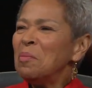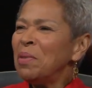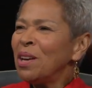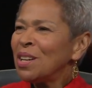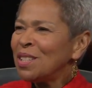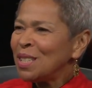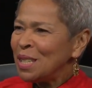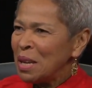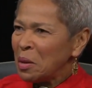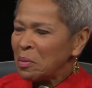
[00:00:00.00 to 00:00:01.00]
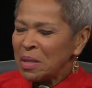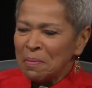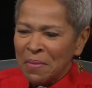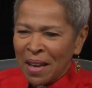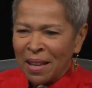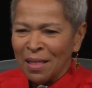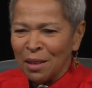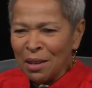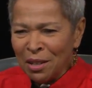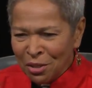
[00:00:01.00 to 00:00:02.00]
Because it seems that
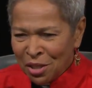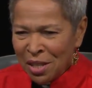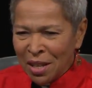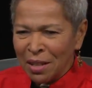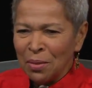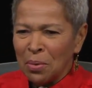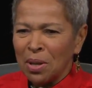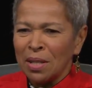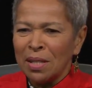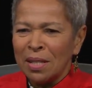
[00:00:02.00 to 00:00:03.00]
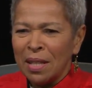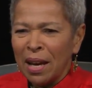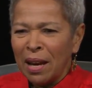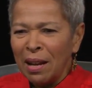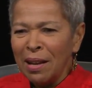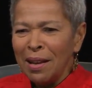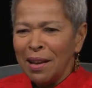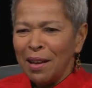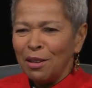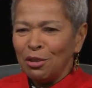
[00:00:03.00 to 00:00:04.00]
the understanding was that
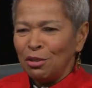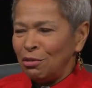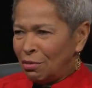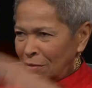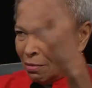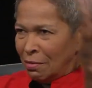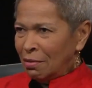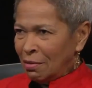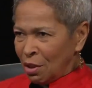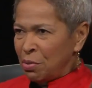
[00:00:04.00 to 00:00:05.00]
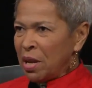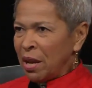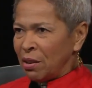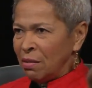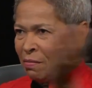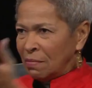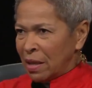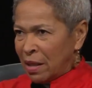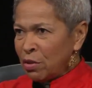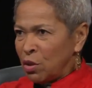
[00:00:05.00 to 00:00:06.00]
the creator, uh-huh.
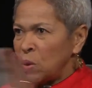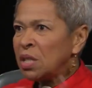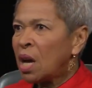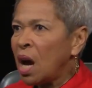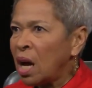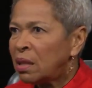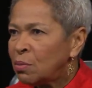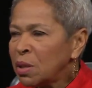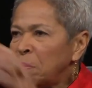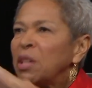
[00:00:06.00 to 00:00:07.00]
and that there was a God, there was a